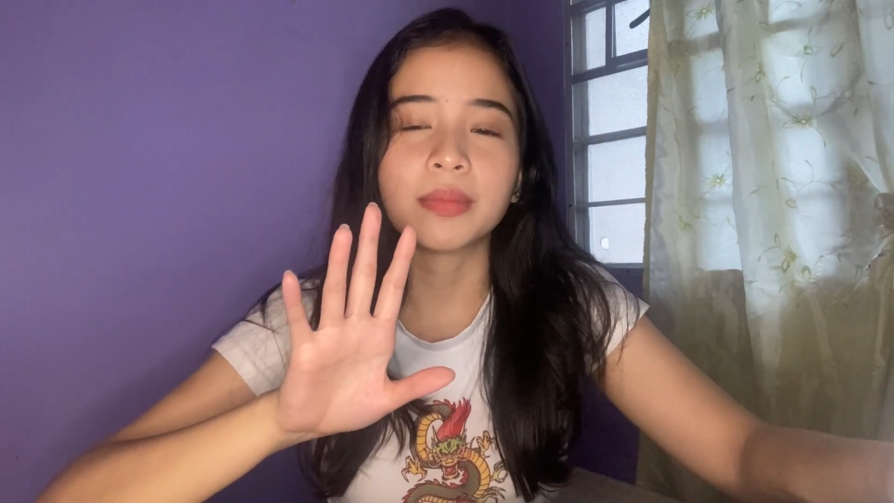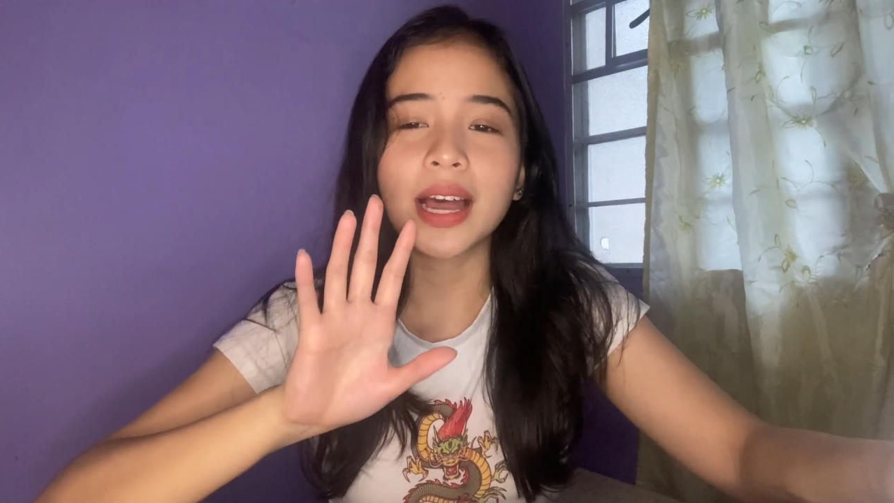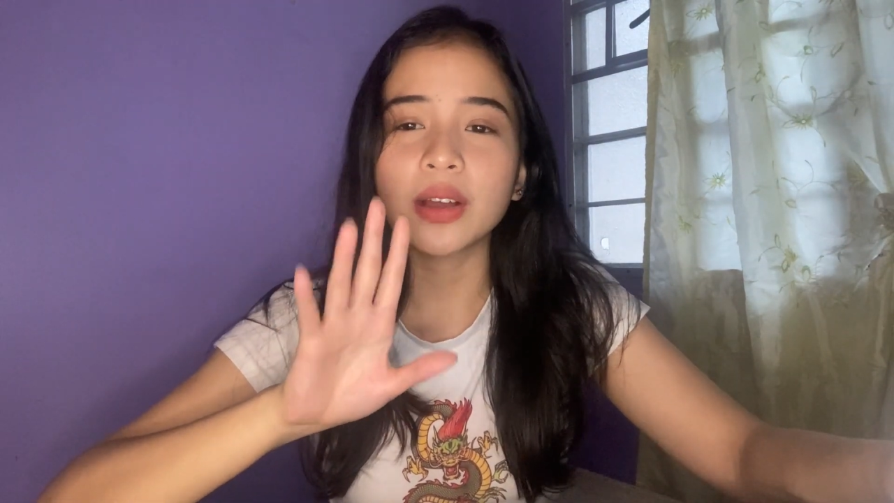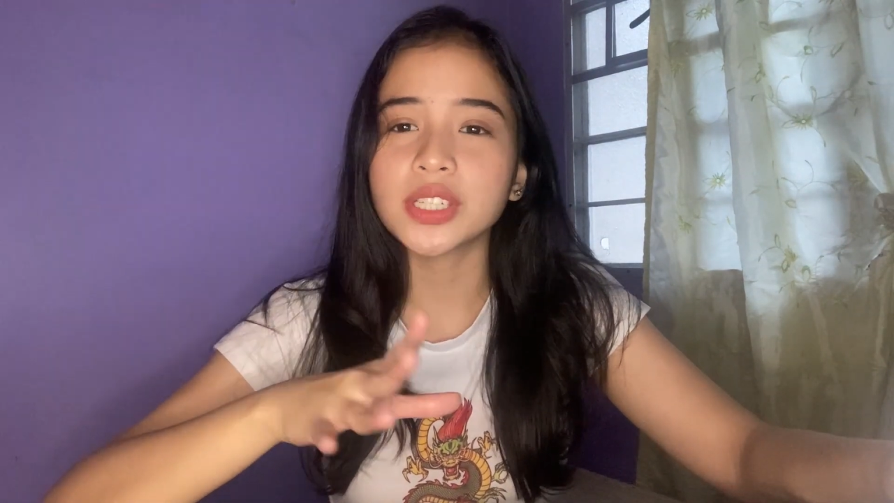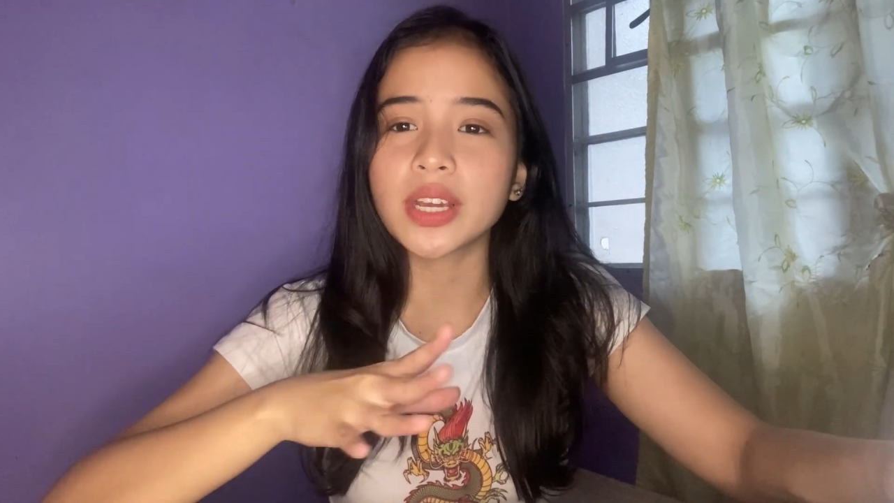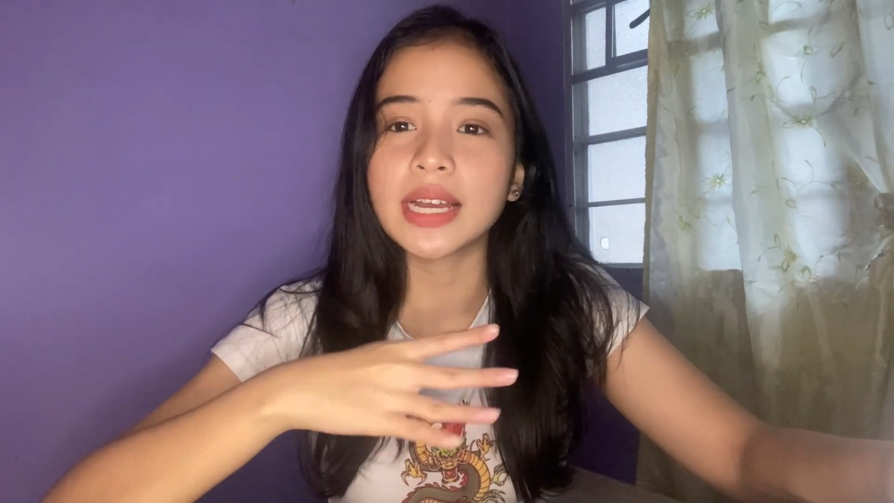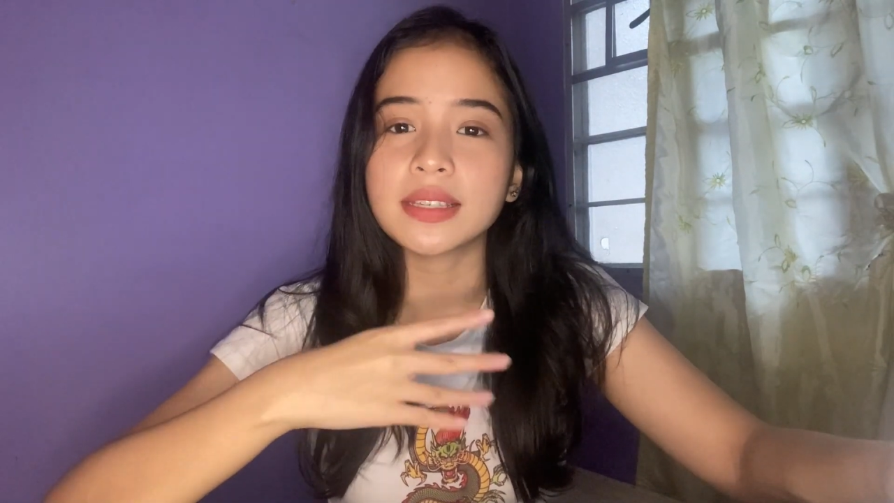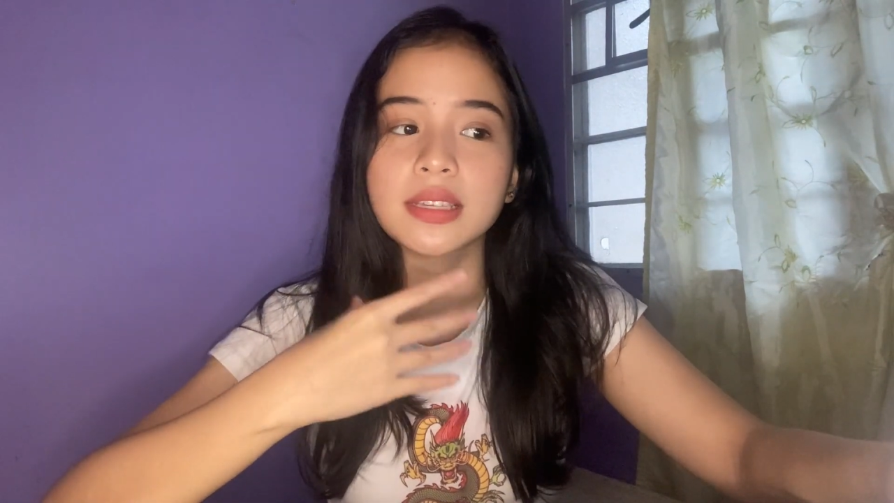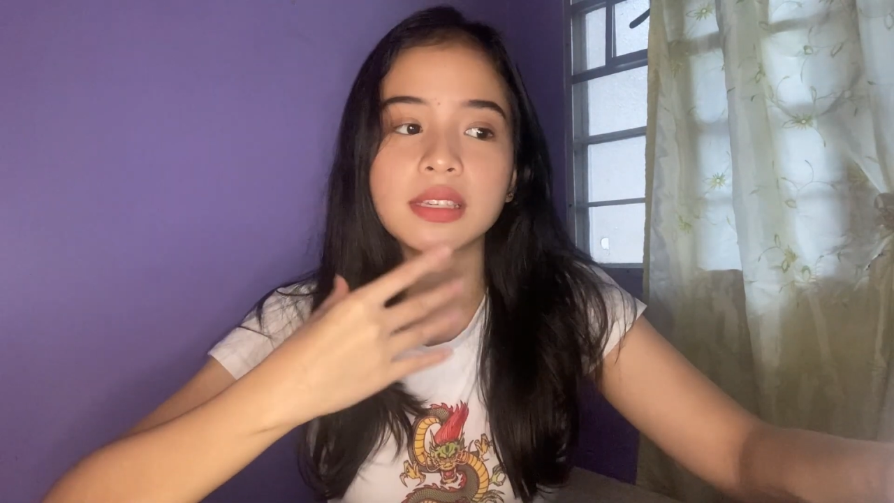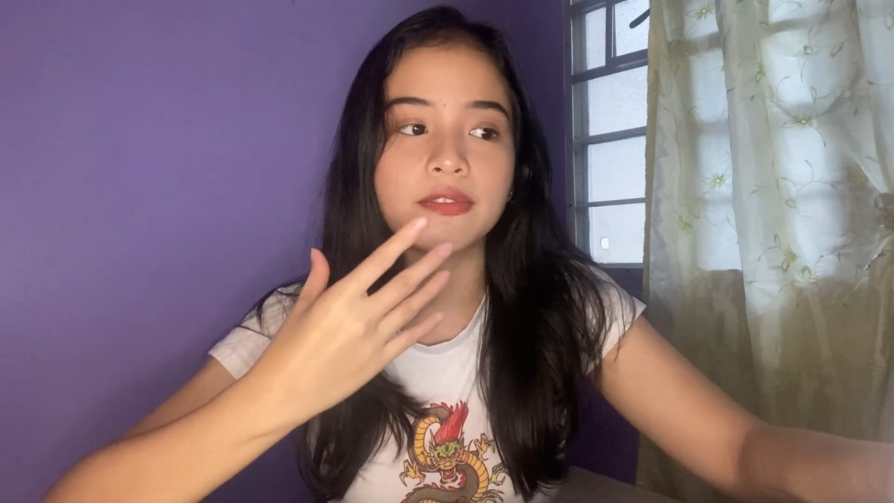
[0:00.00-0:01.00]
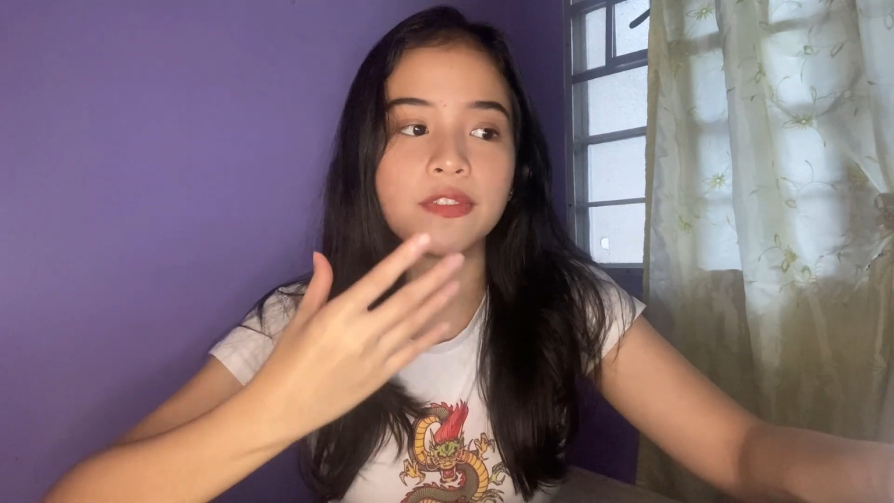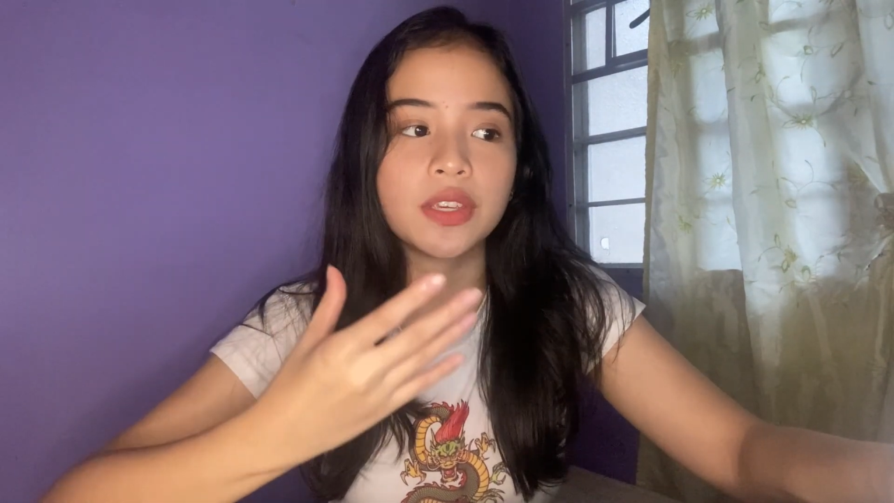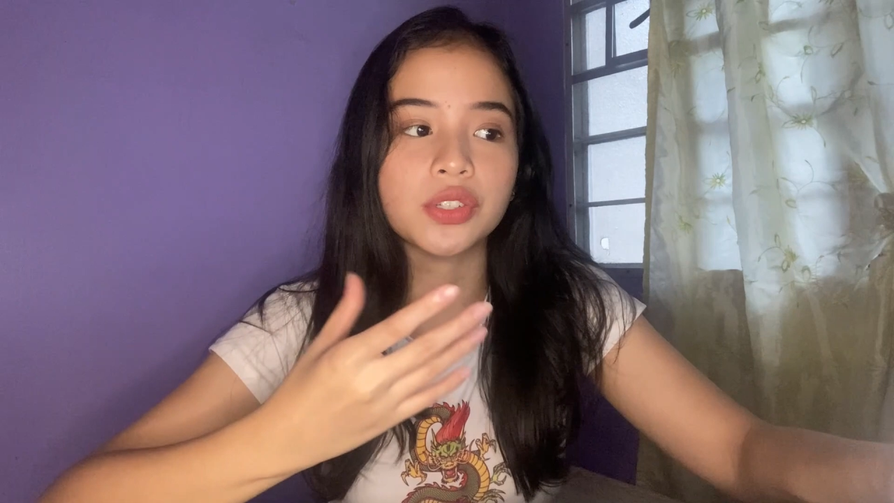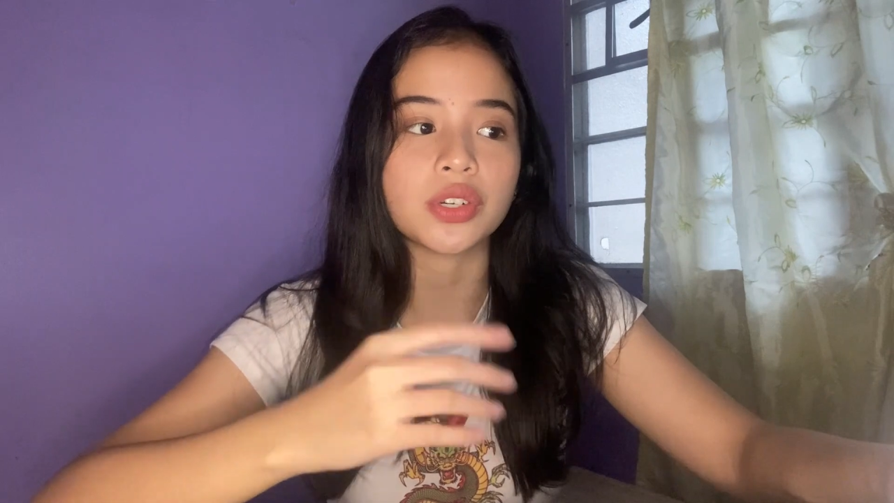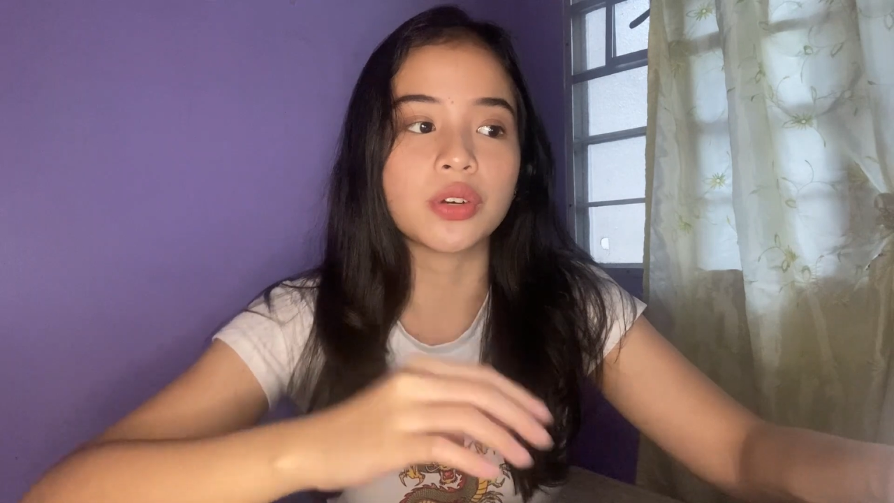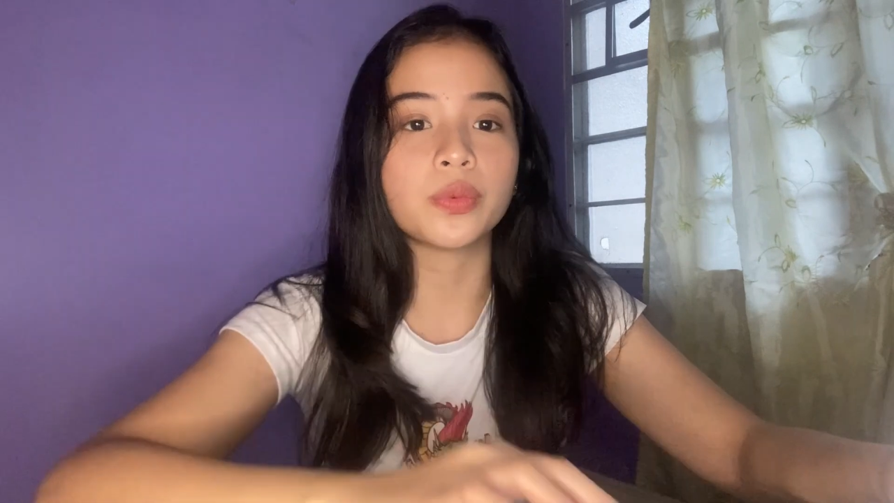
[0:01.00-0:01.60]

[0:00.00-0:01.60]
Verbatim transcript: Kaojao has this feature